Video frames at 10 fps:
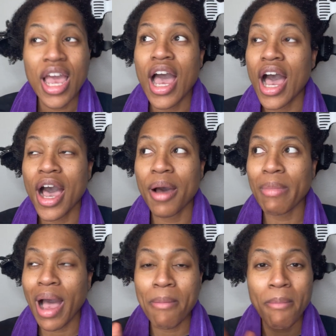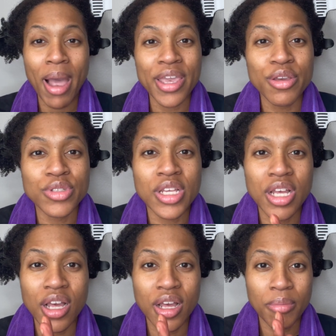Um, I might use a,
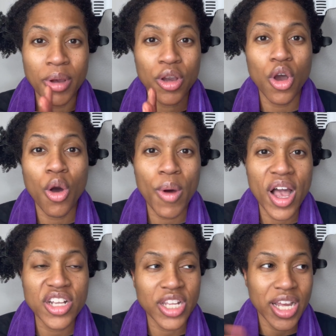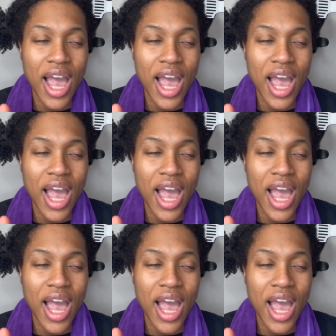um, a co-wash. Like, I